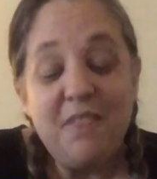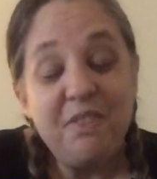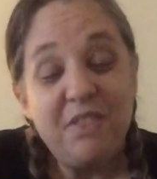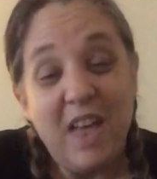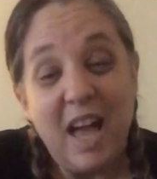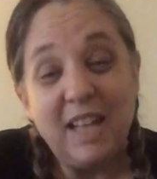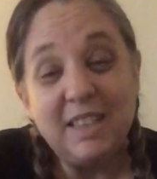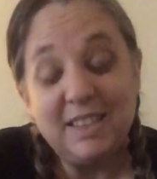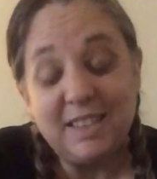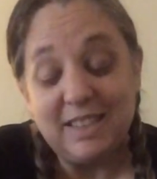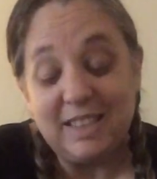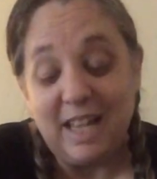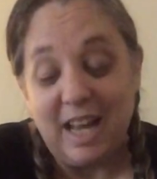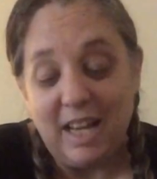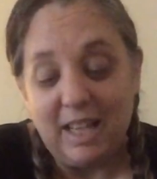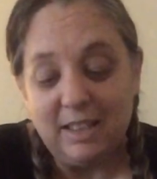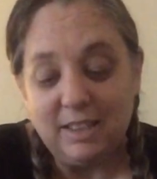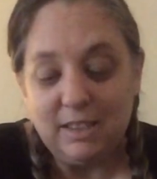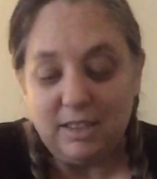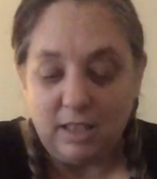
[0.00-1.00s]
That's
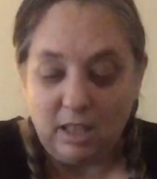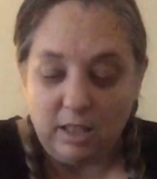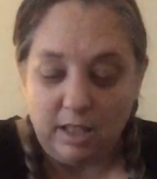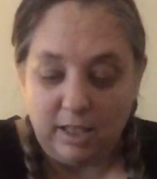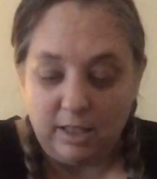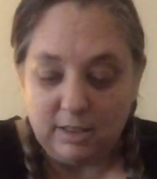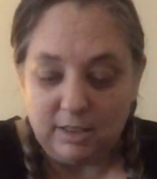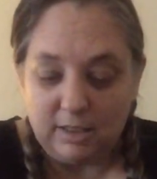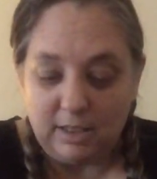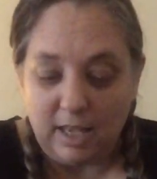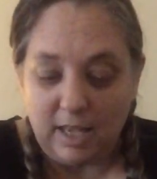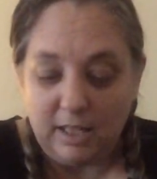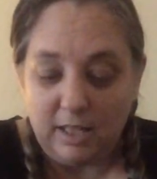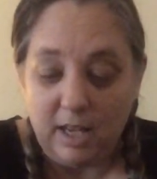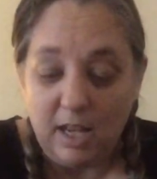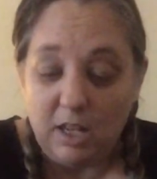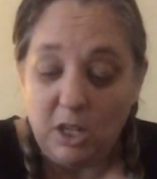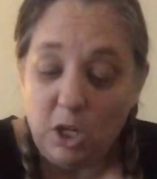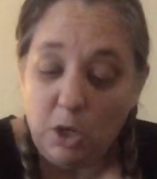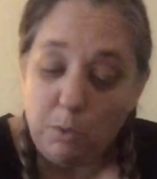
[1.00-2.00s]
nice, Elaine
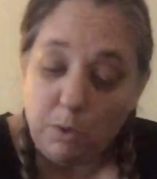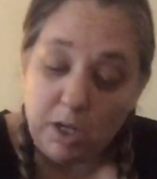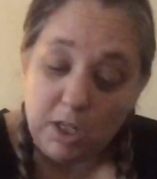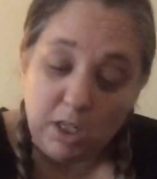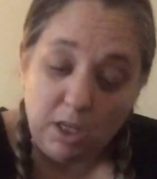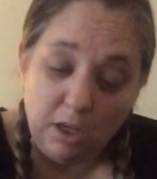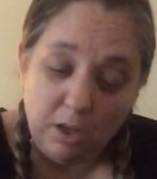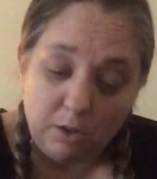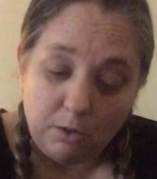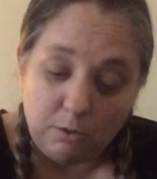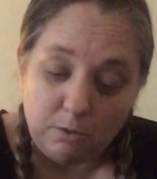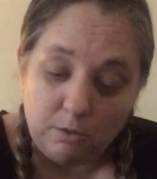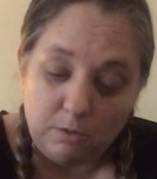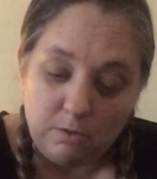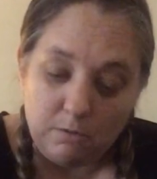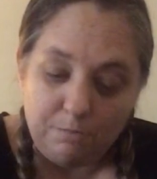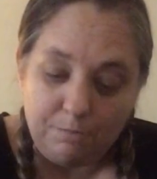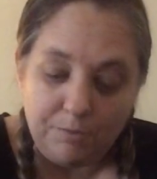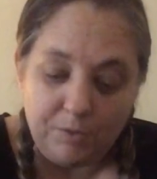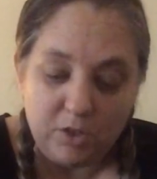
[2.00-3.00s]
said. And who are you?
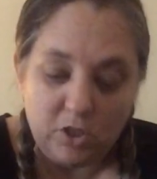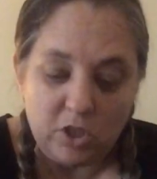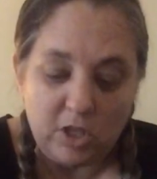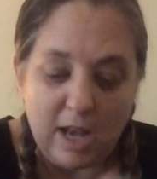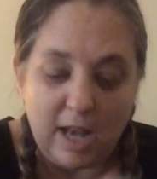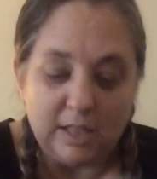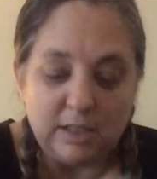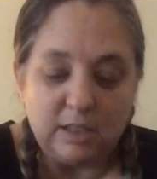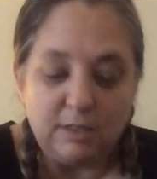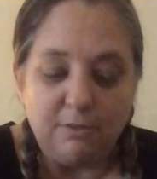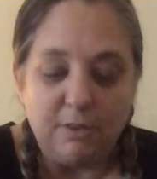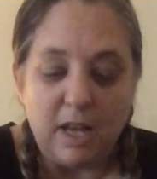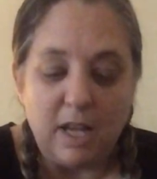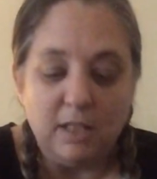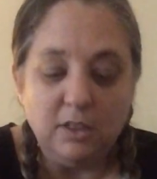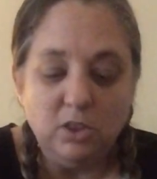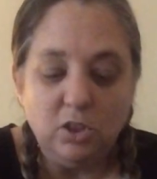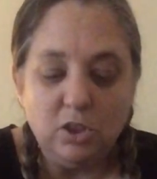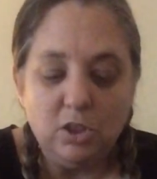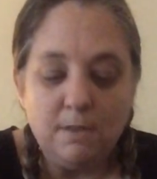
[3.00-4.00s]
She asked
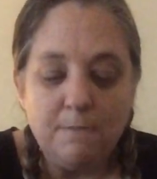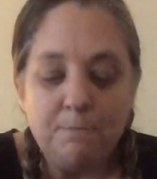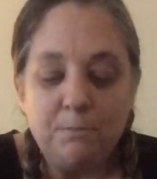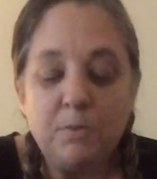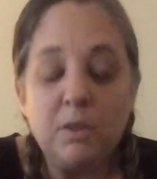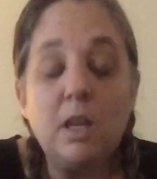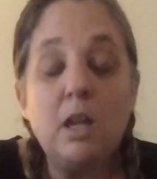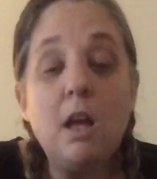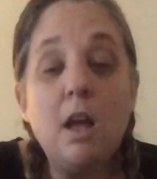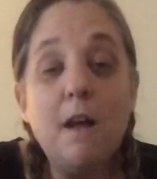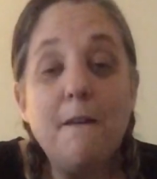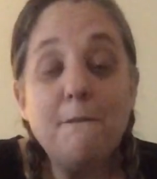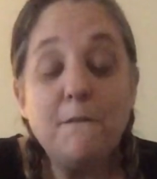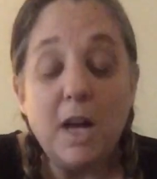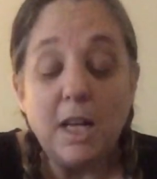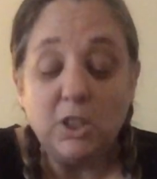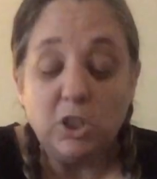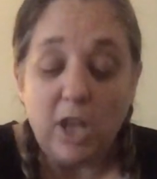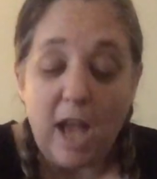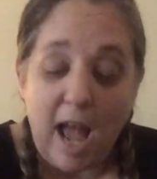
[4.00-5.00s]
Fudge.
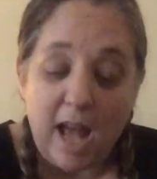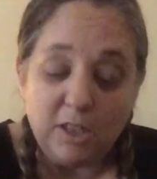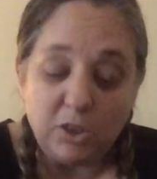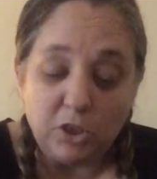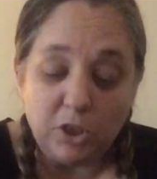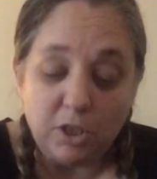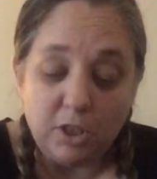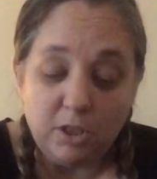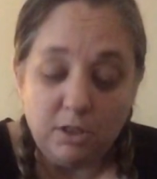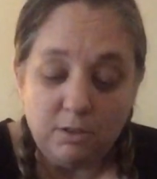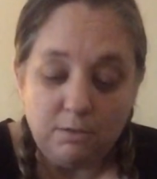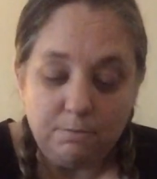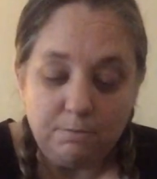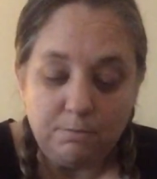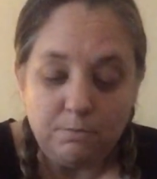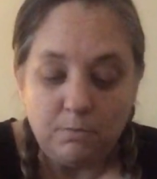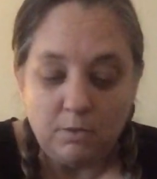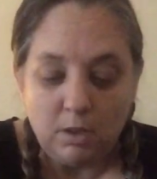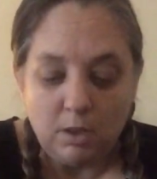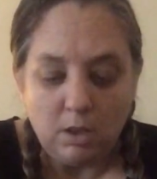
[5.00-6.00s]
Fudge Hatcher.
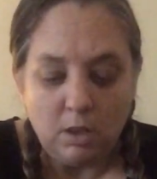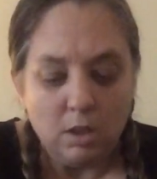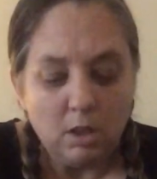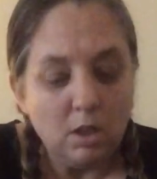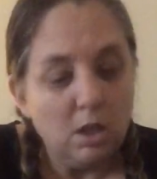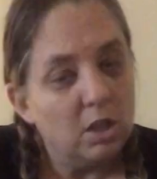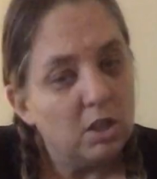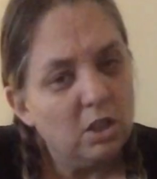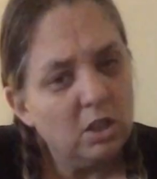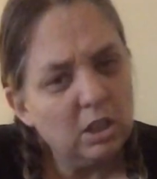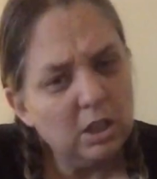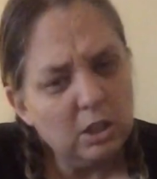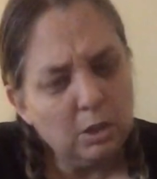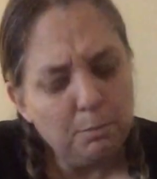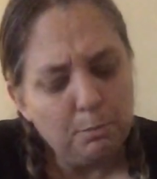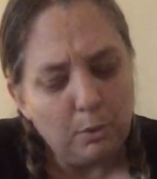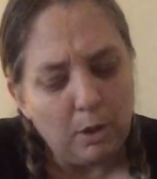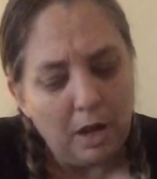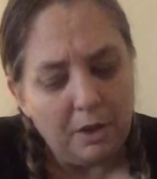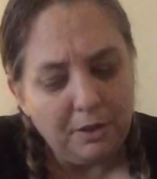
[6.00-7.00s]
Your
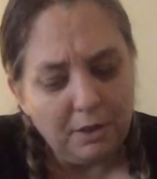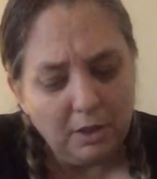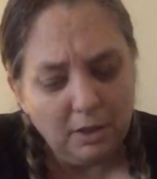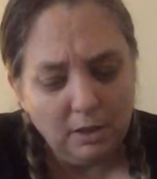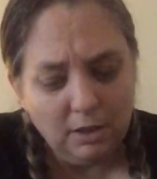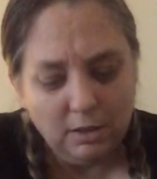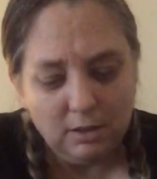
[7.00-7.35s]
little brother?